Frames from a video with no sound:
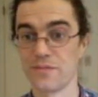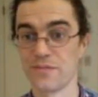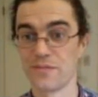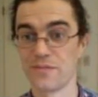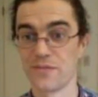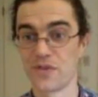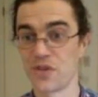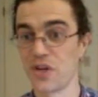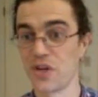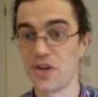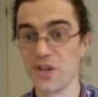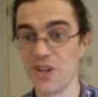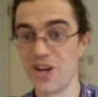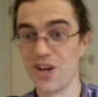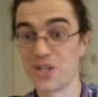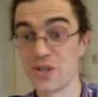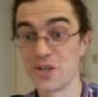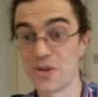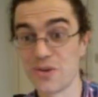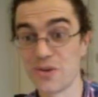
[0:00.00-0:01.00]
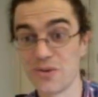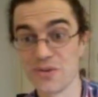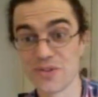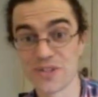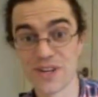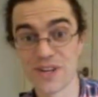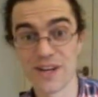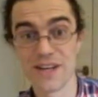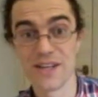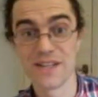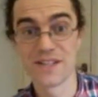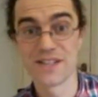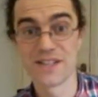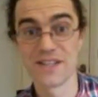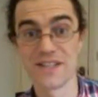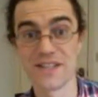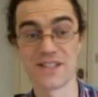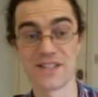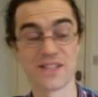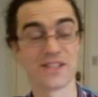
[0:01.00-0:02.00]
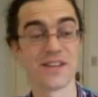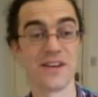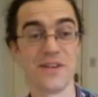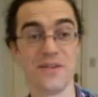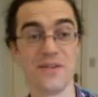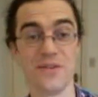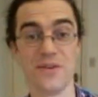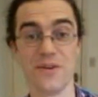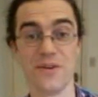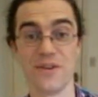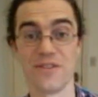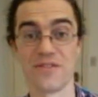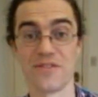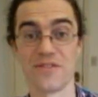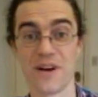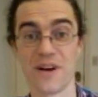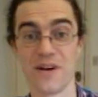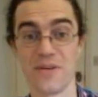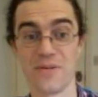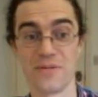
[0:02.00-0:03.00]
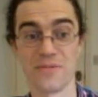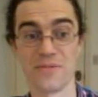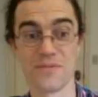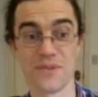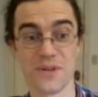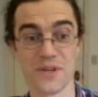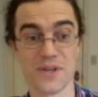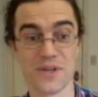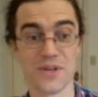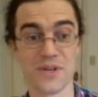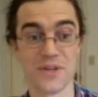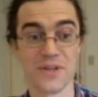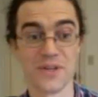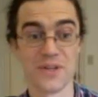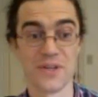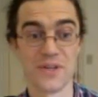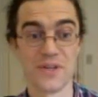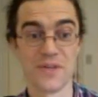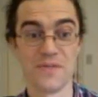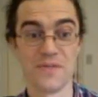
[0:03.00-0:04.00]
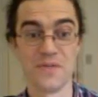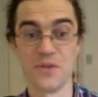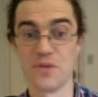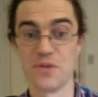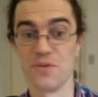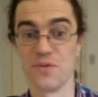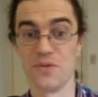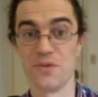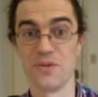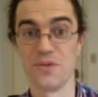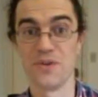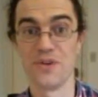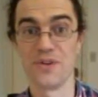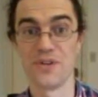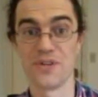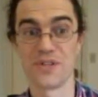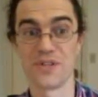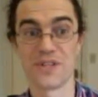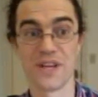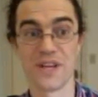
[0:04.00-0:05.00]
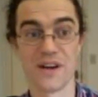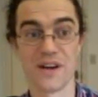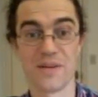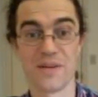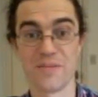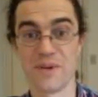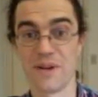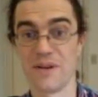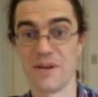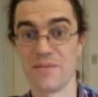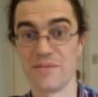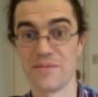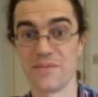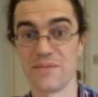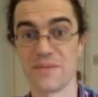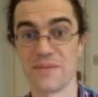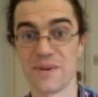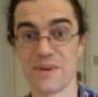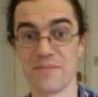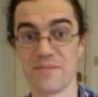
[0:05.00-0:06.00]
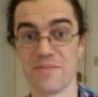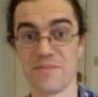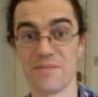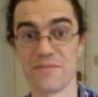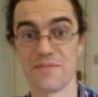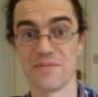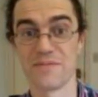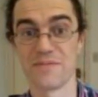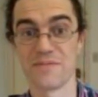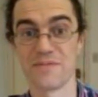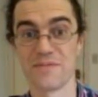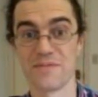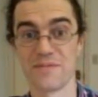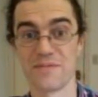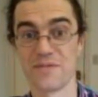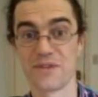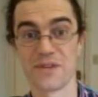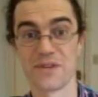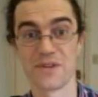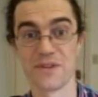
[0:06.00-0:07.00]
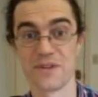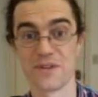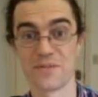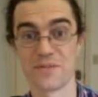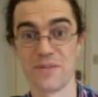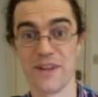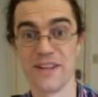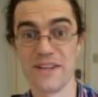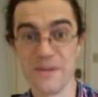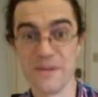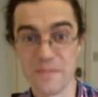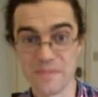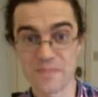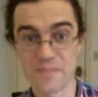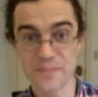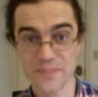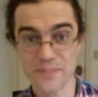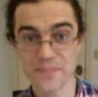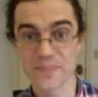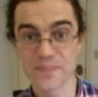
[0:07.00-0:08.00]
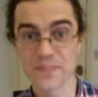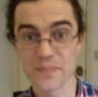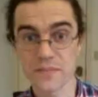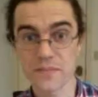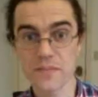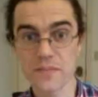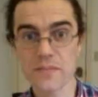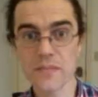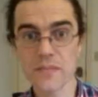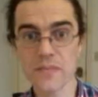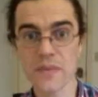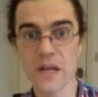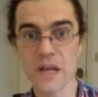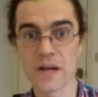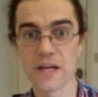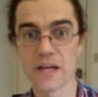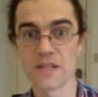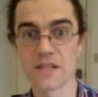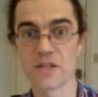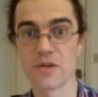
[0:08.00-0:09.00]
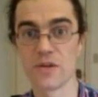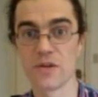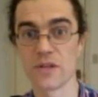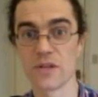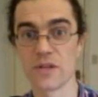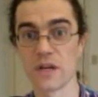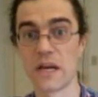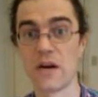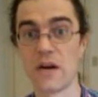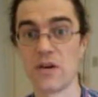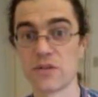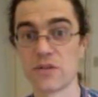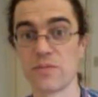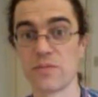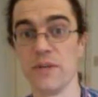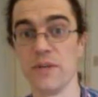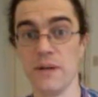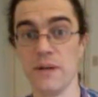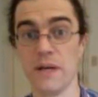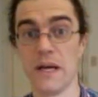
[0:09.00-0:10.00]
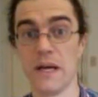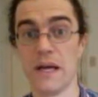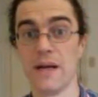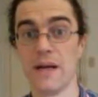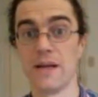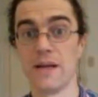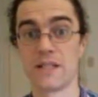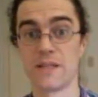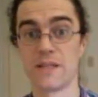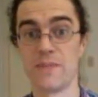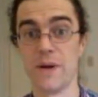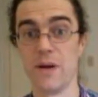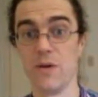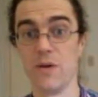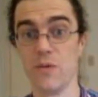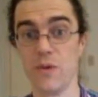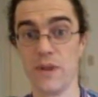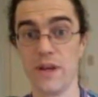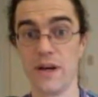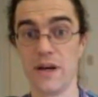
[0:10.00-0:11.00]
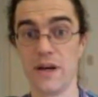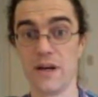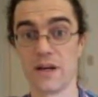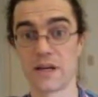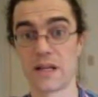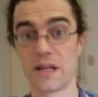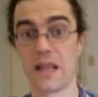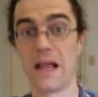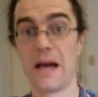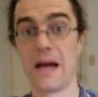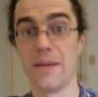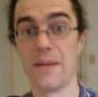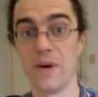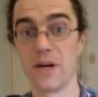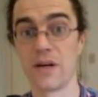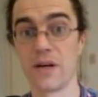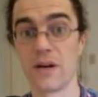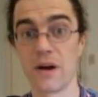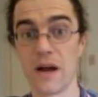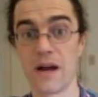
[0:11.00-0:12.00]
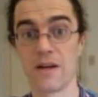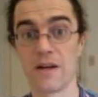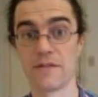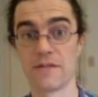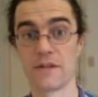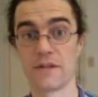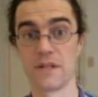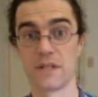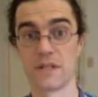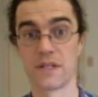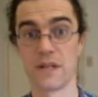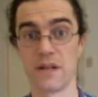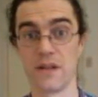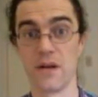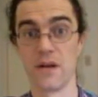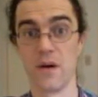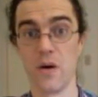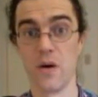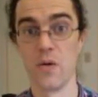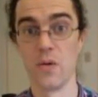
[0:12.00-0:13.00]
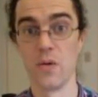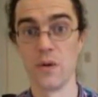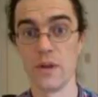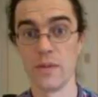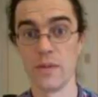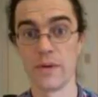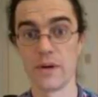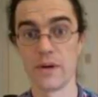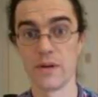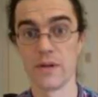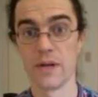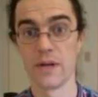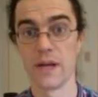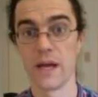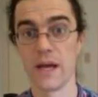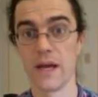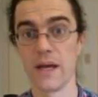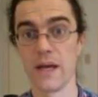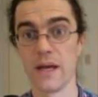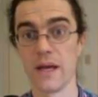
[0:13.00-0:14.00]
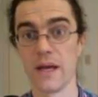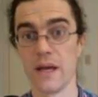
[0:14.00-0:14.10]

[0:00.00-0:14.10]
psychological sciences. I don't know how visual learners they are, but I'm sure there's plenty. Okay, so it can also be spelled with a climograph instead of the O in the middle and A,